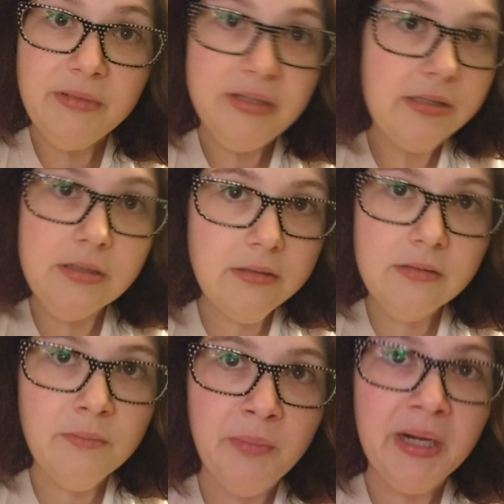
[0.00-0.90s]
I'm just,
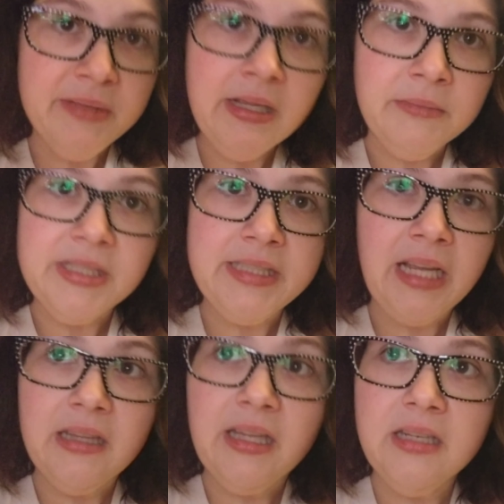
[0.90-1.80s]
but I'm, I'm just
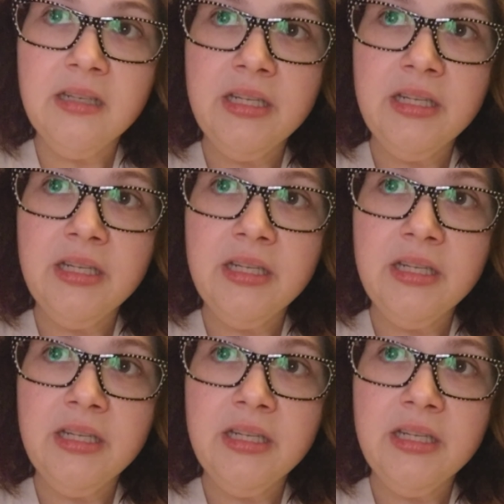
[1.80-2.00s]
saying that,